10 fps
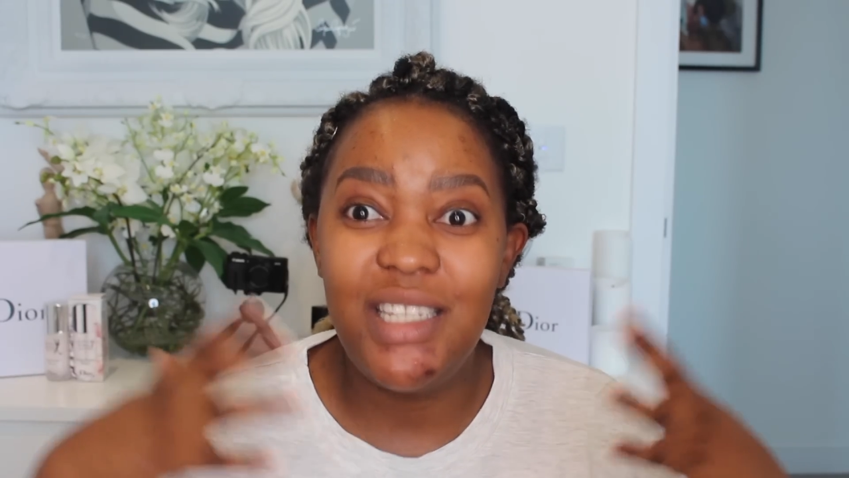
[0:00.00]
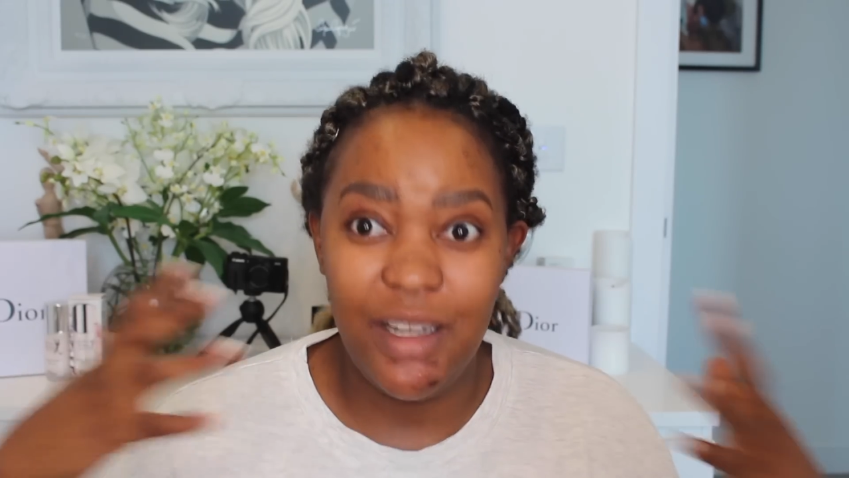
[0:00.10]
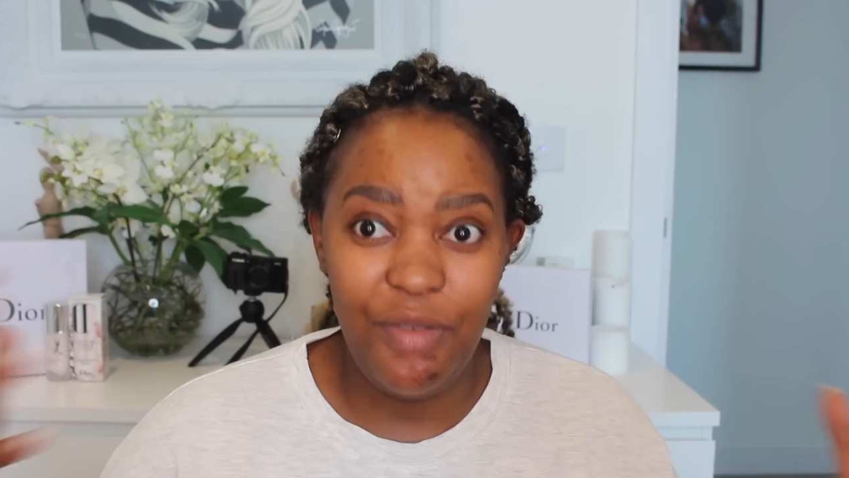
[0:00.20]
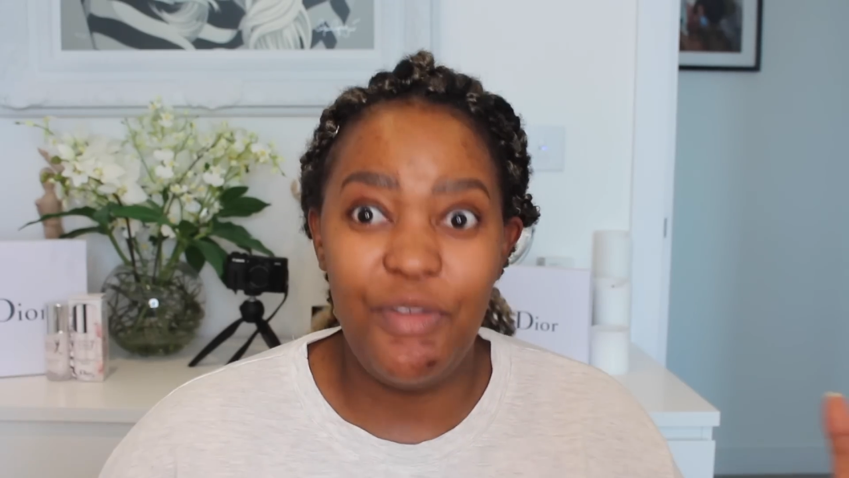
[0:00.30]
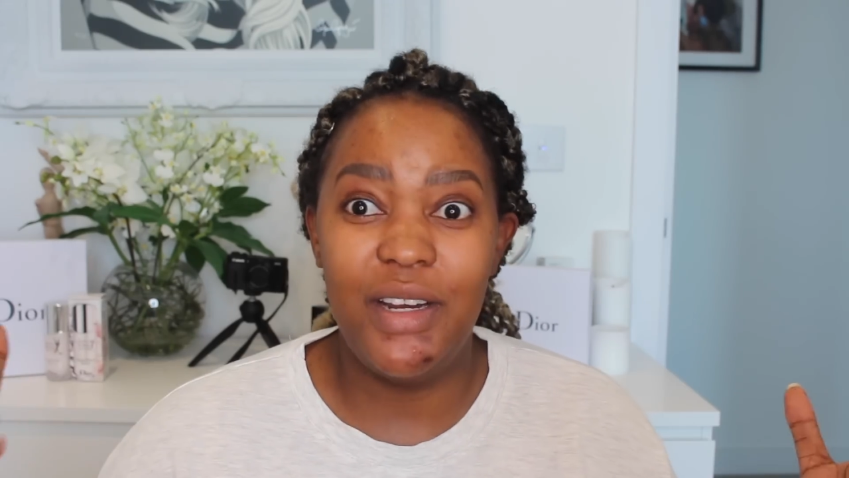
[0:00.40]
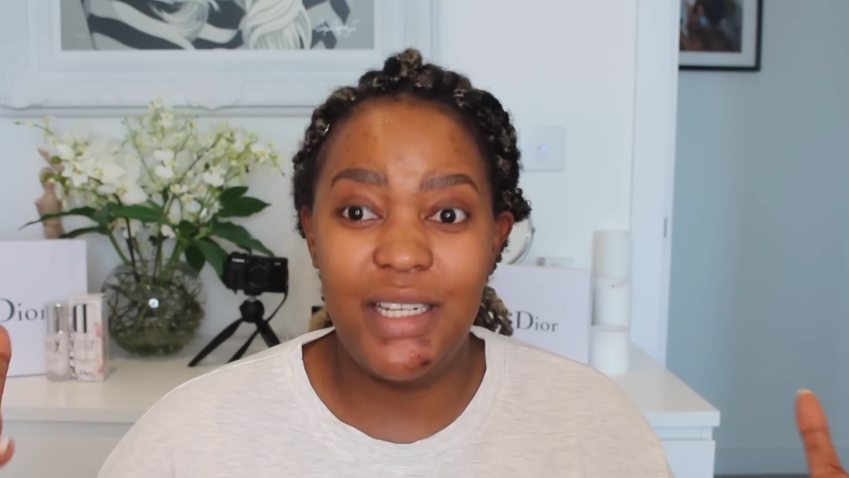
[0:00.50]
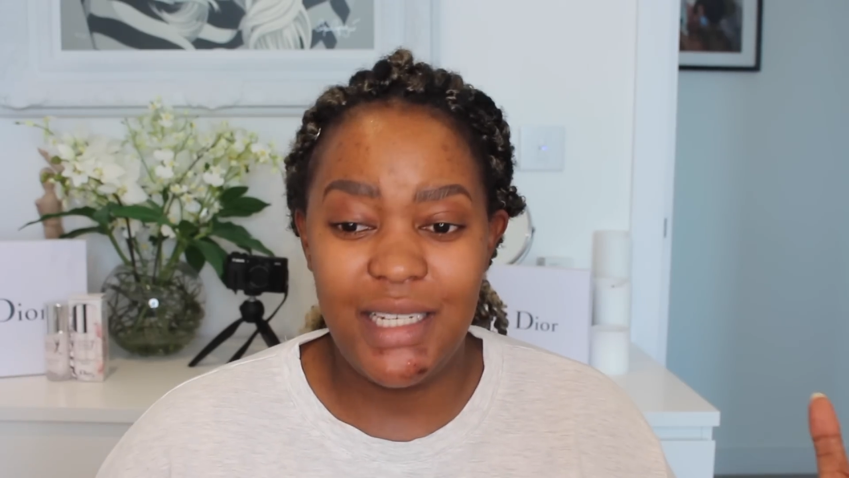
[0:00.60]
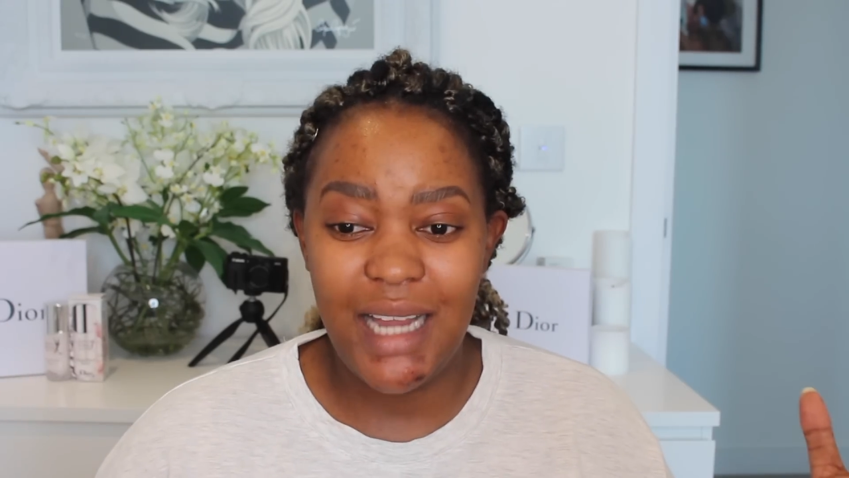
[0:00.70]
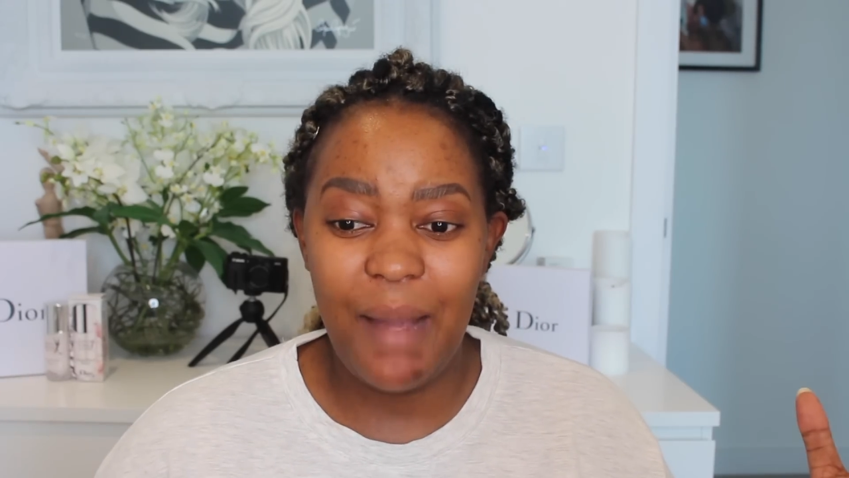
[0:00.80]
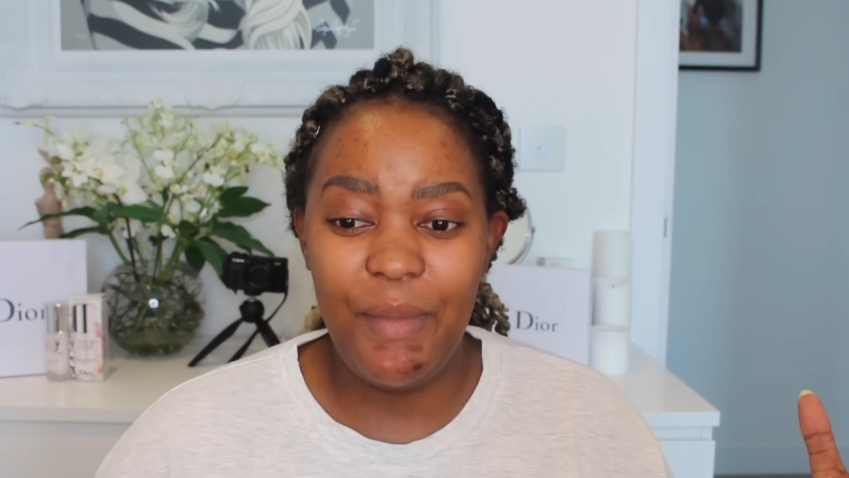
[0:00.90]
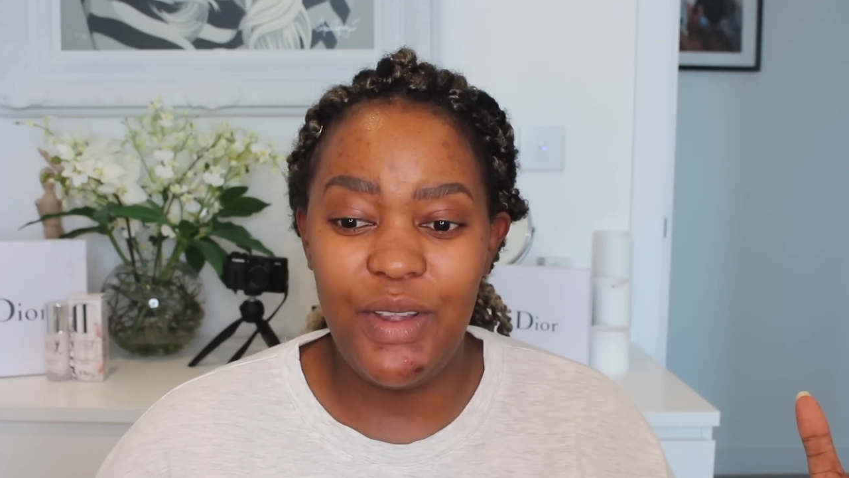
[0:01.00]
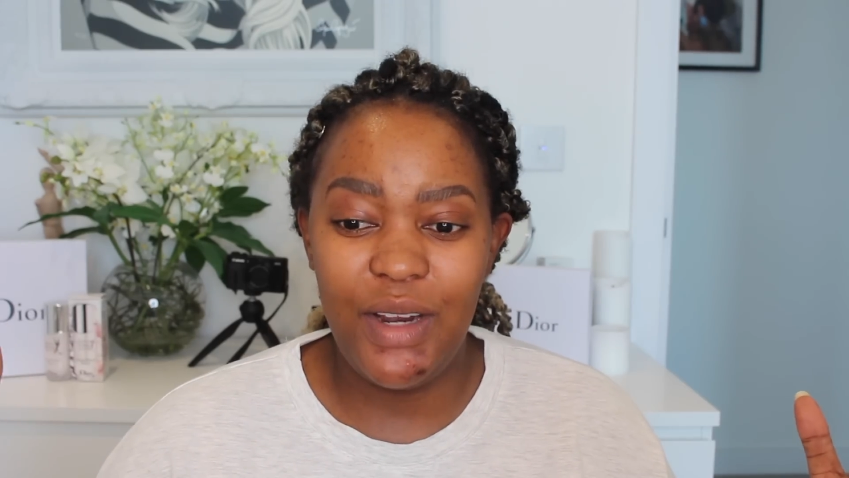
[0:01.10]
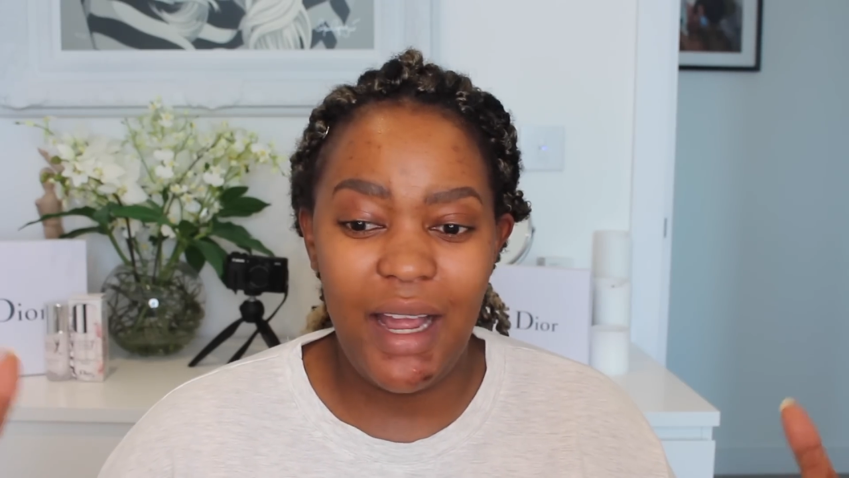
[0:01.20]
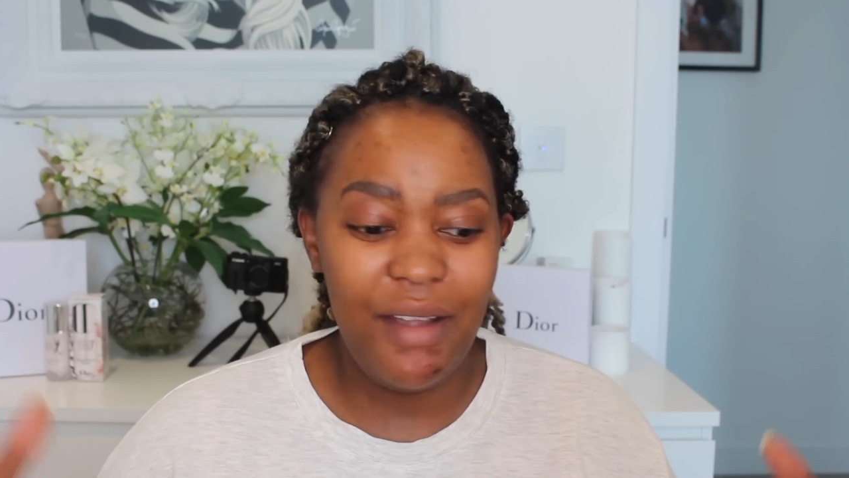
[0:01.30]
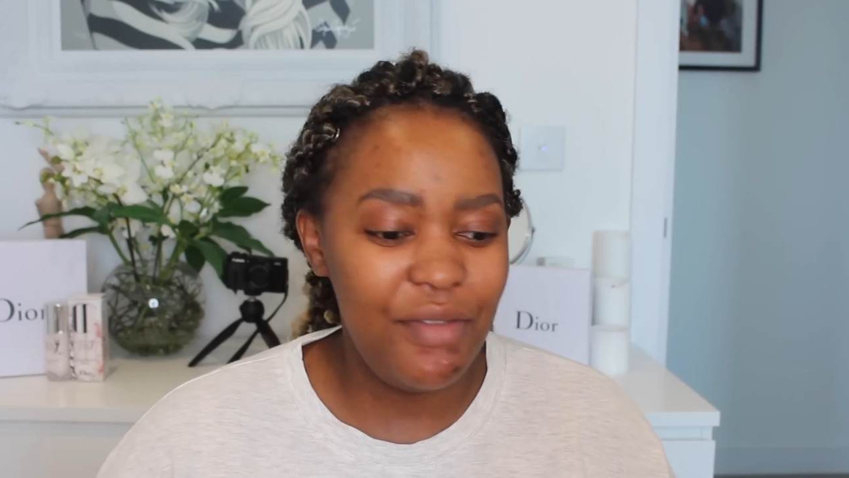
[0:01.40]
different time in
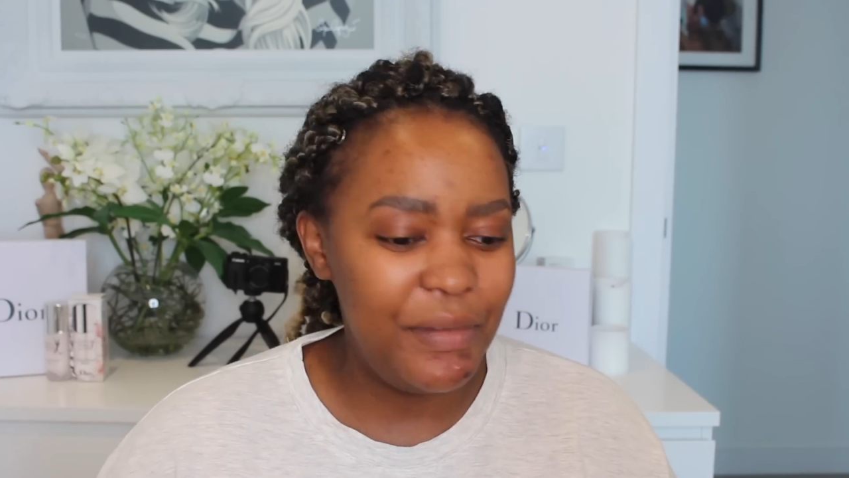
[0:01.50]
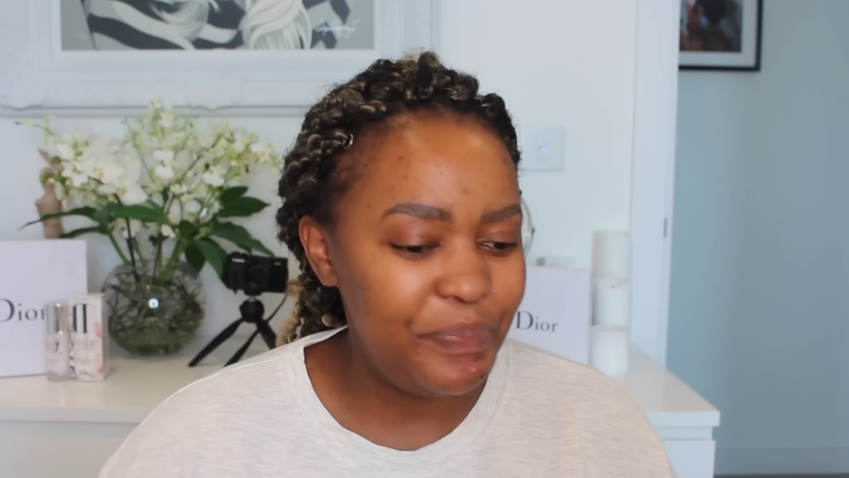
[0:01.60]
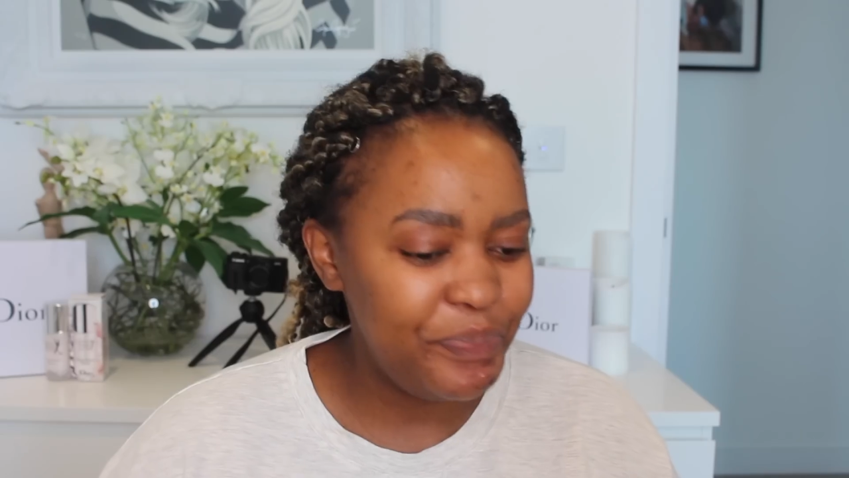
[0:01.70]
your life,